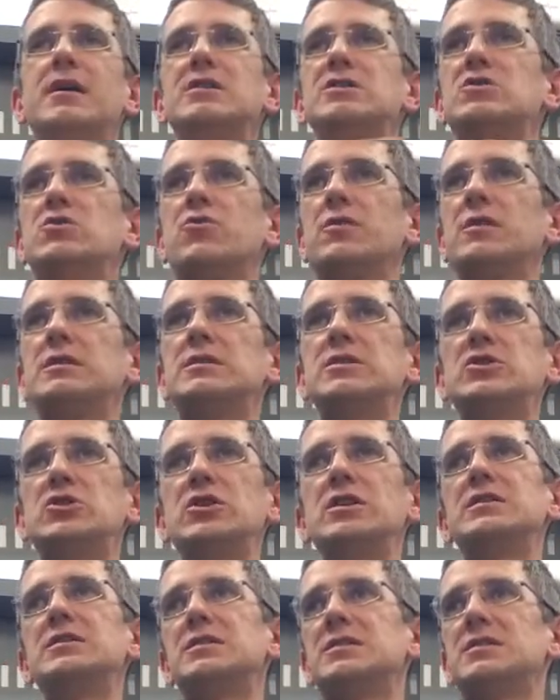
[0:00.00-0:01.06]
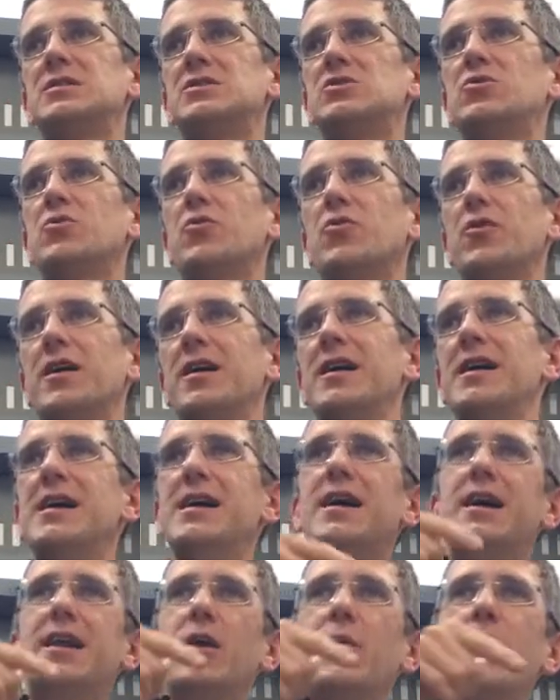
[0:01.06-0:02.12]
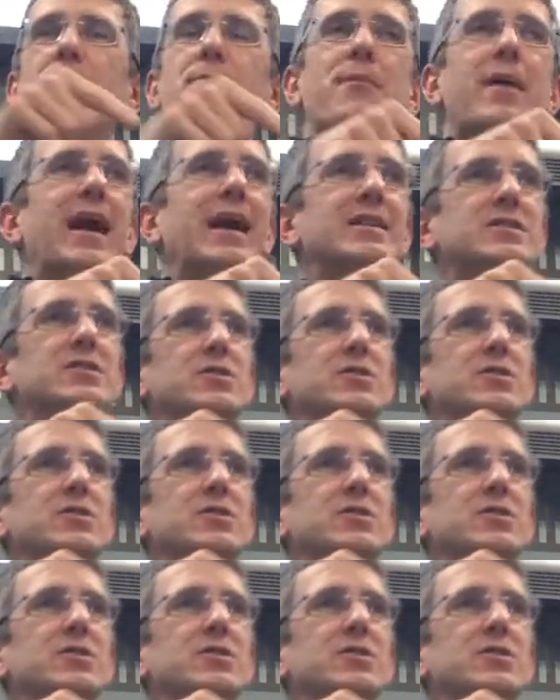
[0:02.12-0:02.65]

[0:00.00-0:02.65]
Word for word: my story. This is Jesus' story. And I went back